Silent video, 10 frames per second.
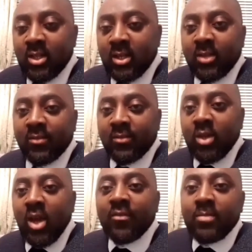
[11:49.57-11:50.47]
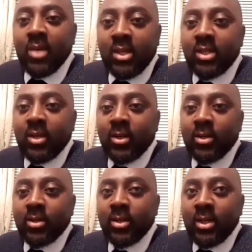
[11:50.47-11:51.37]
Like if you have money,
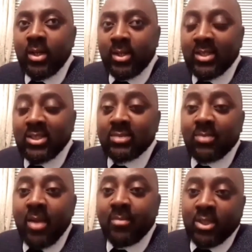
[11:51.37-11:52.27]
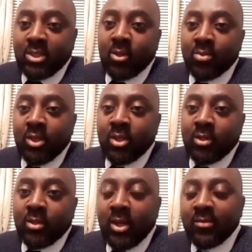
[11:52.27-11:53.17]
or that is my personal opinion, though.